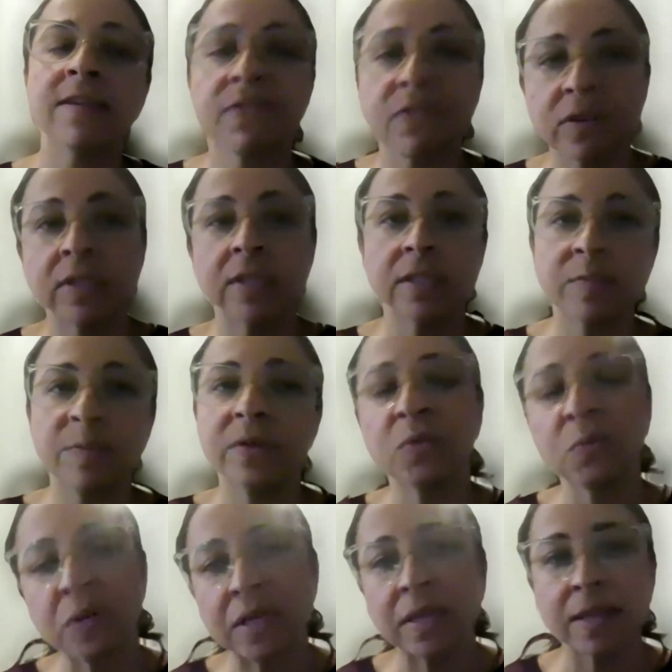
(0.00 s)
differences
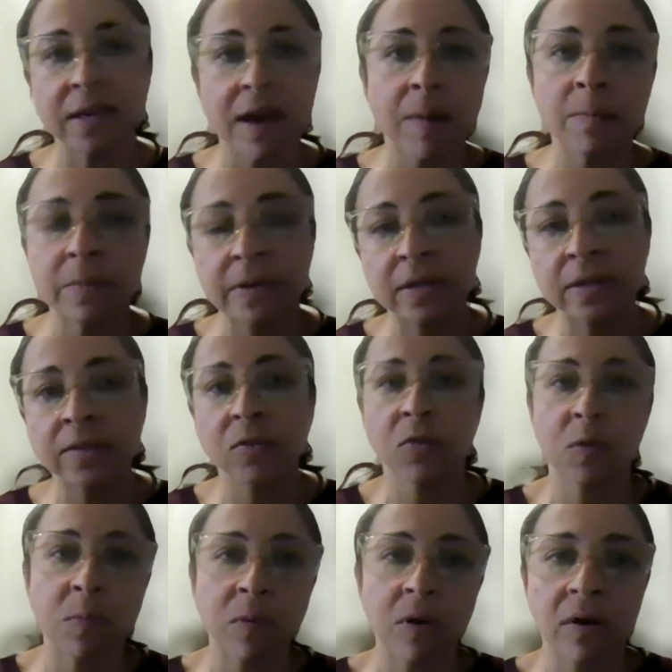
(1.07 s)
between the companies or
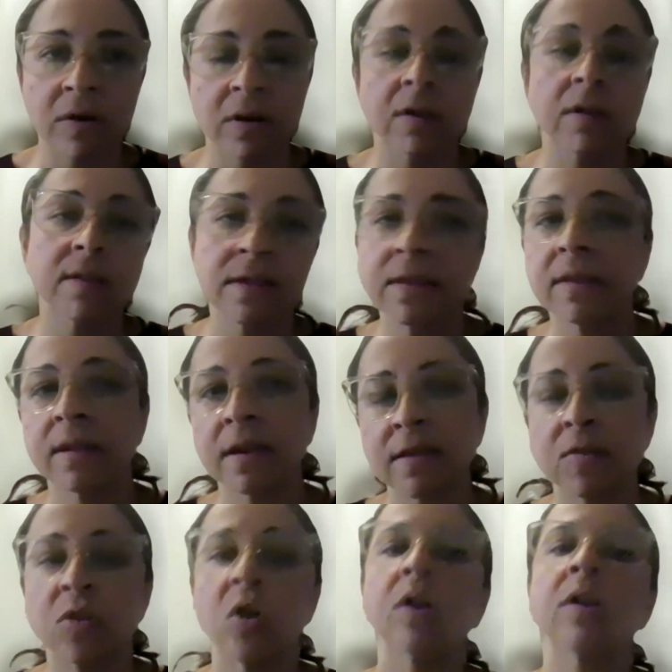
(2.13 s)
the products is
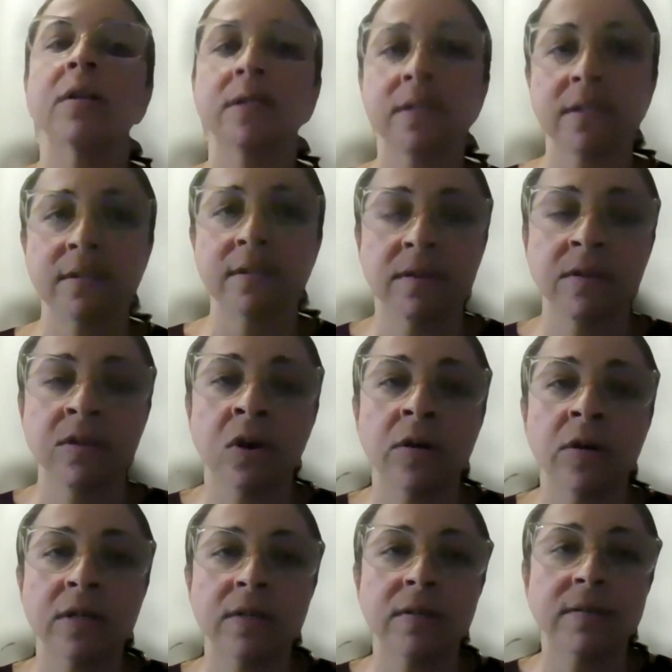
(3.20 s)
not as
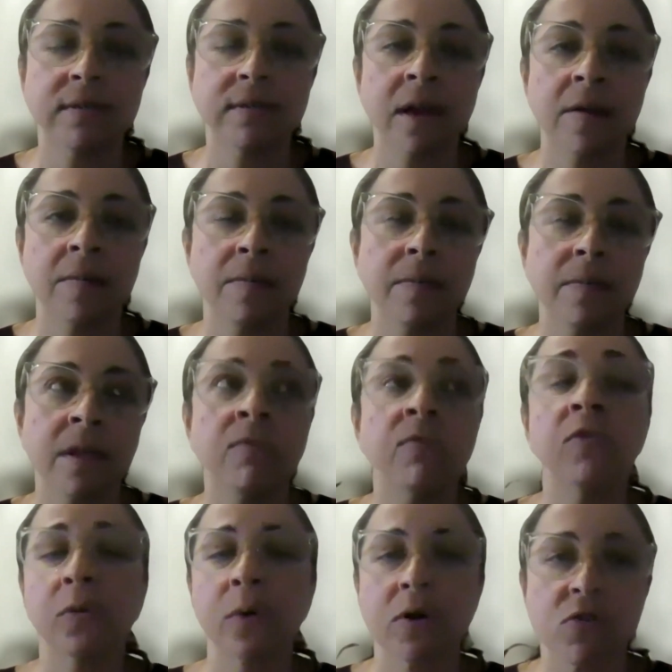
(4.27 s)

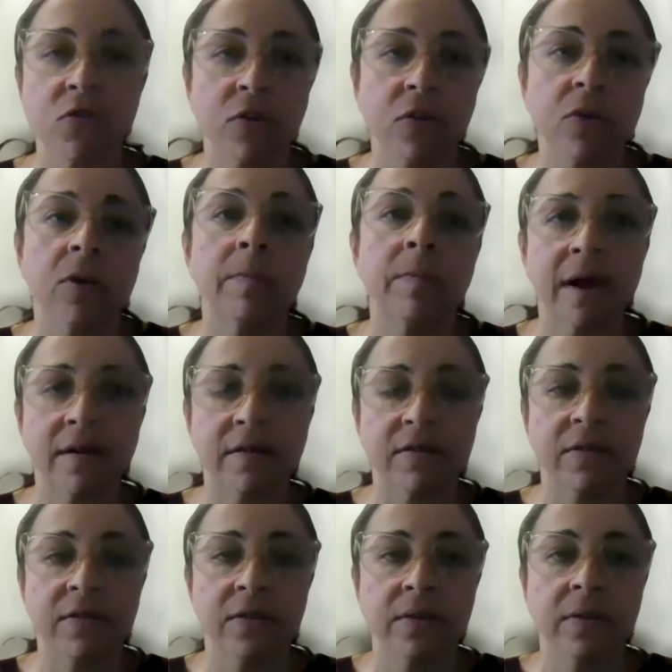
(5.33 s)
influential or
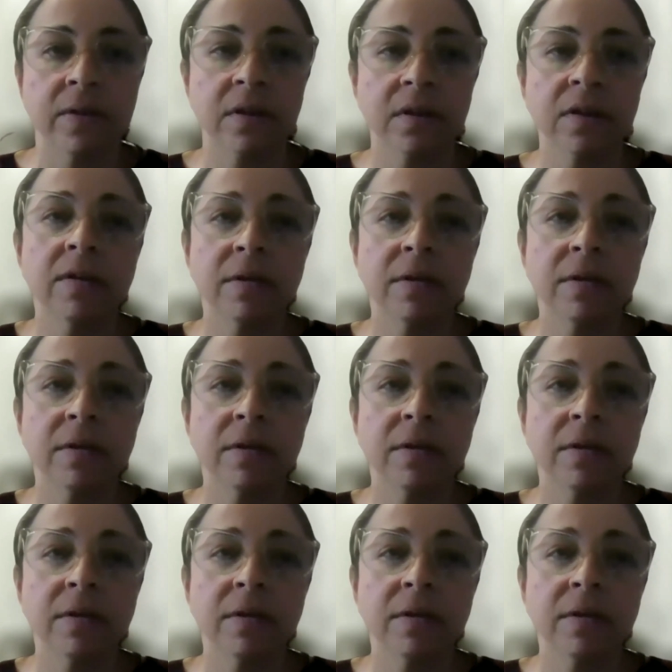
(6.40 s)
impactful.